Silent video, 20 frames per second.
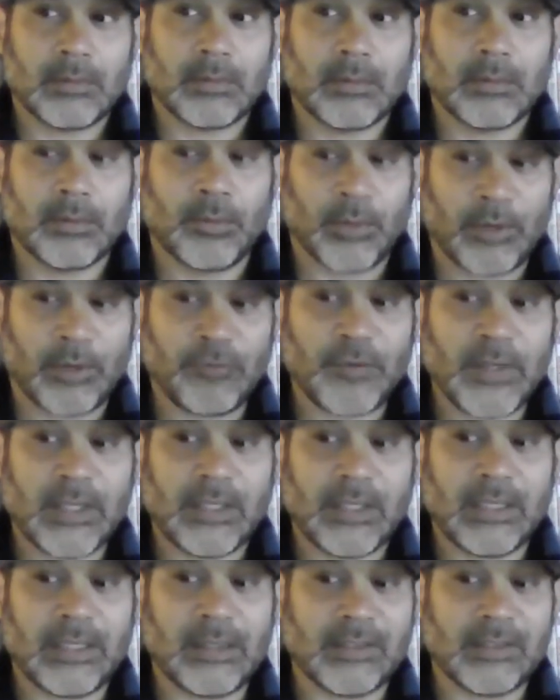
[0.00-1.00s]

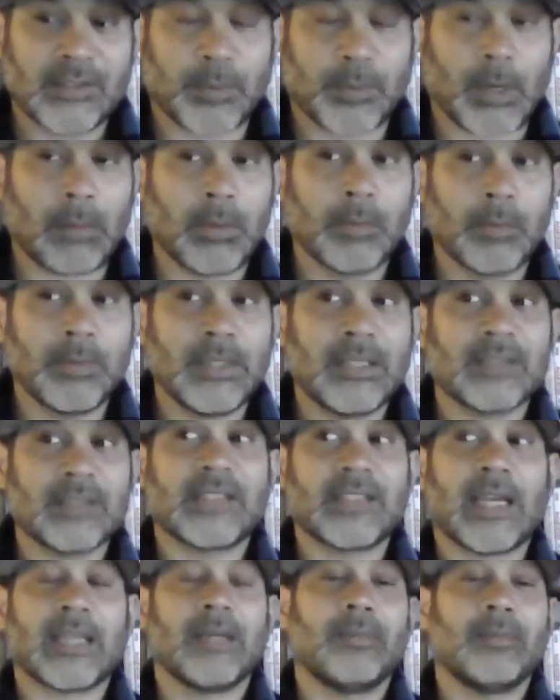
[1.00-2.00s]
Griffey, is probably the
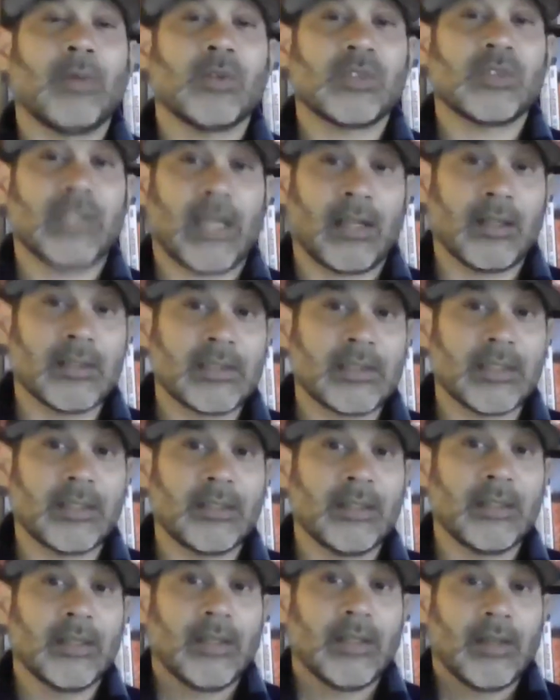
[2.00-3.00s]
second most
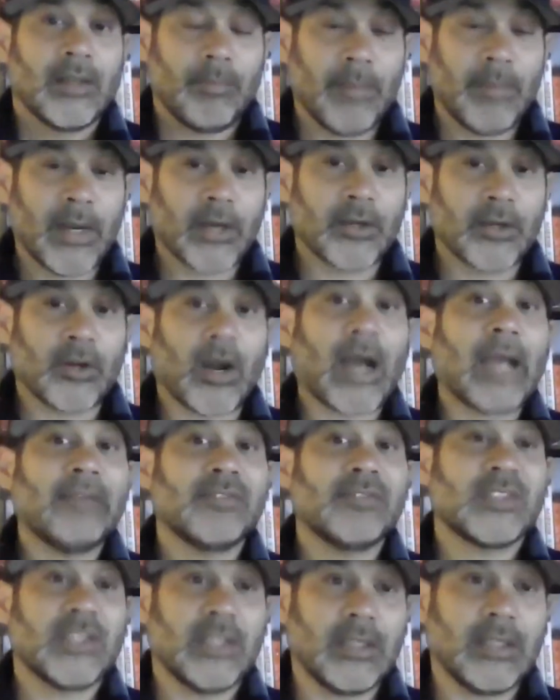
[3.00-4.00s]
talented Mariner I've
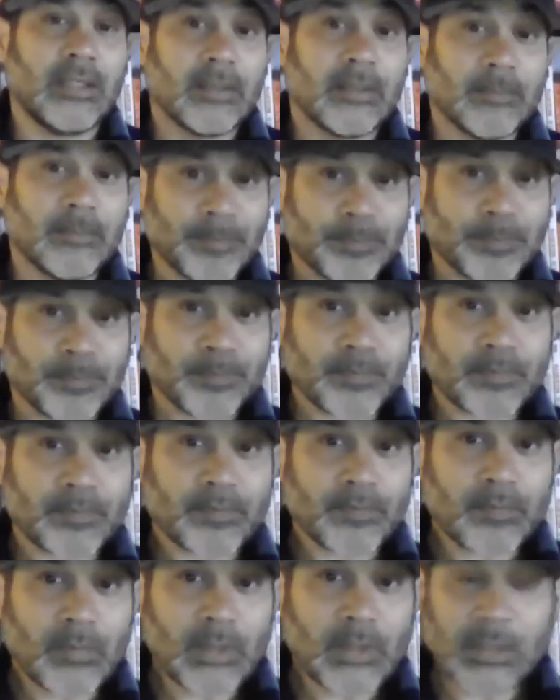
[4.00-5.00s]
seen.
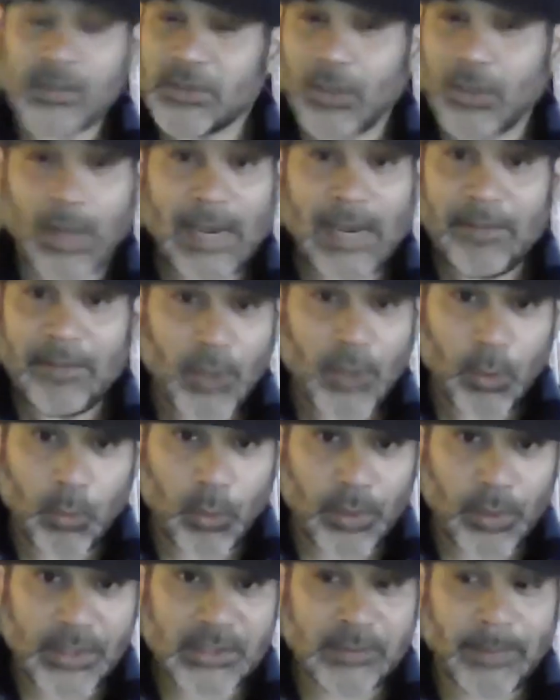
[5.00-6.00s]
So I have no
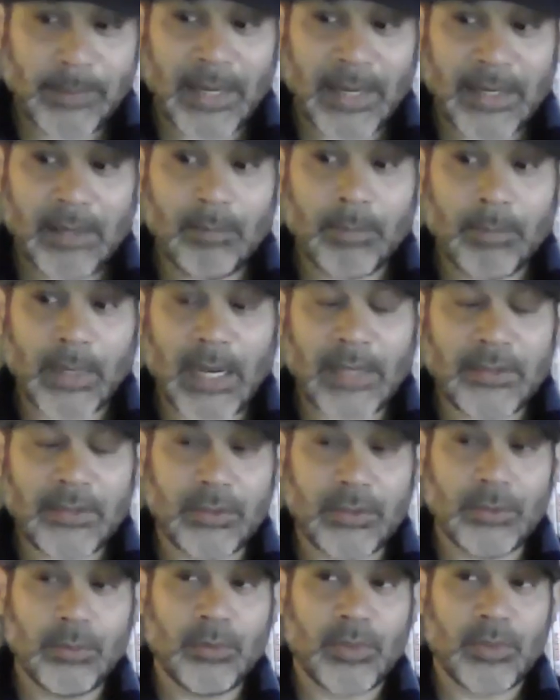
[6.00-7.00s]
worries about him, but I
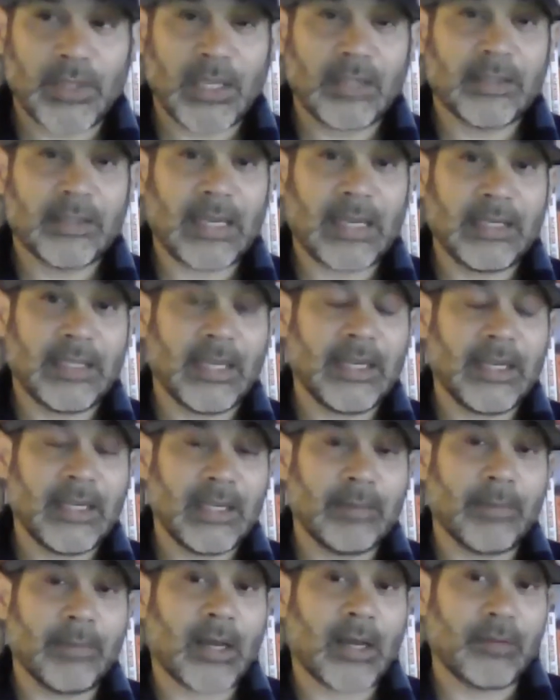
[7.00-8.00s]
do think that getting
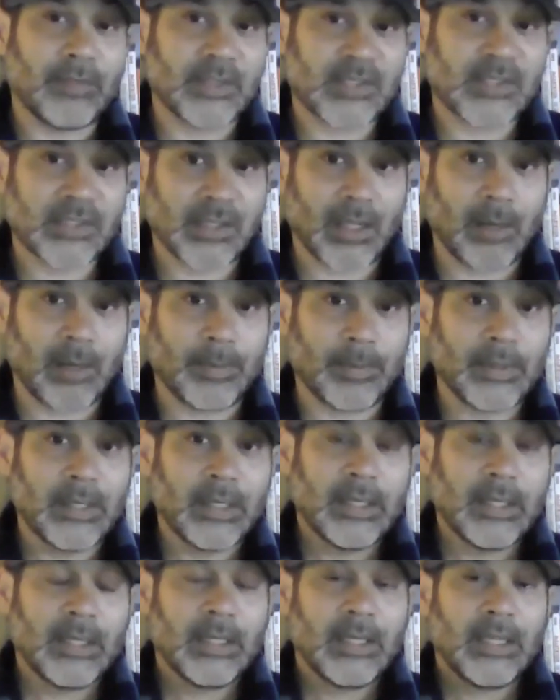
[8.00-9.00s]
him out of his slump
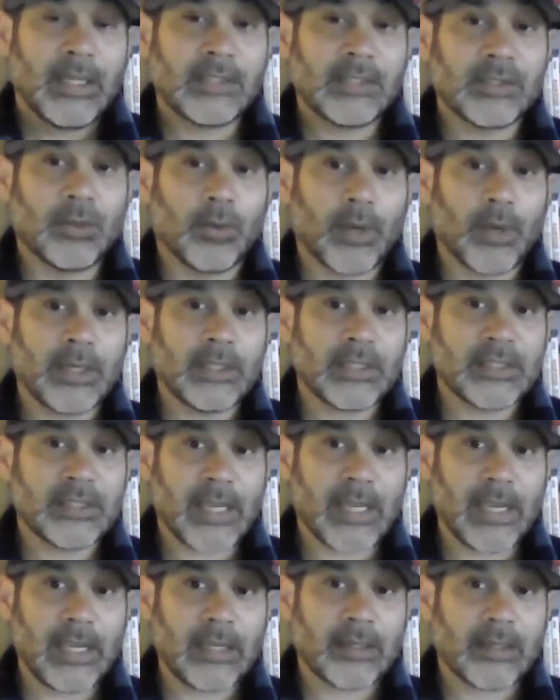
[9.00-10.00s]
is going to
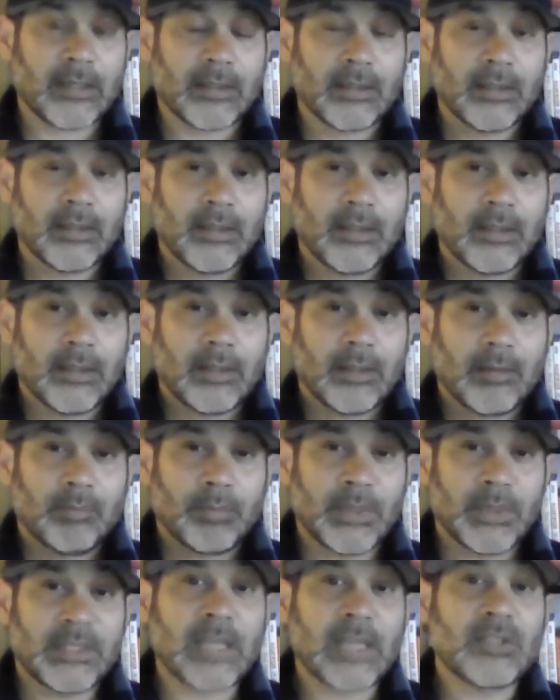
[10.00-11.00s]
take
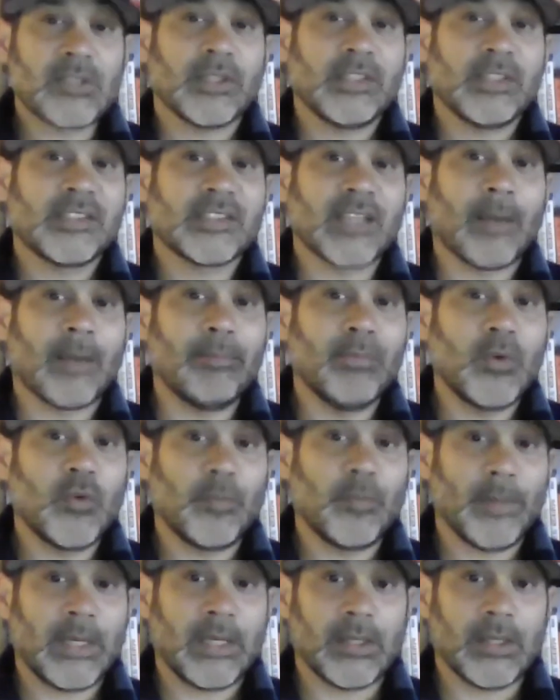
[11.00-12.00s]
potentially some
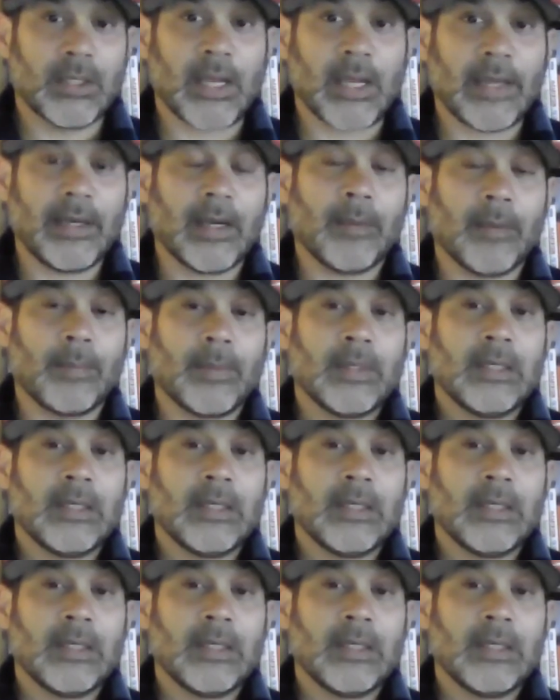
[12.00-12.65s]
movement in the lineup.